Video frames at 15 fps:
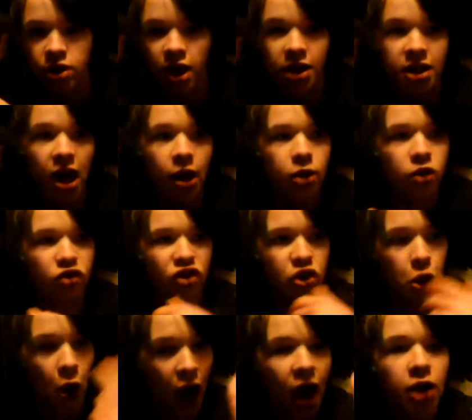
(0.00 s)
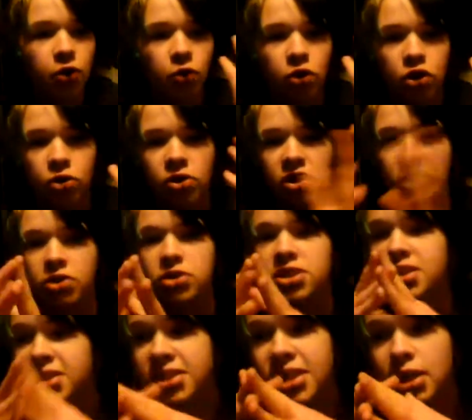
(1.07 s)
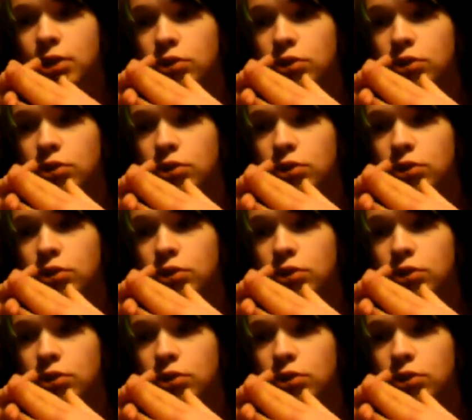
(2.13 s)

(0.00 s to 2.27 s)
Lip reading: and now you're in your adulthood and you still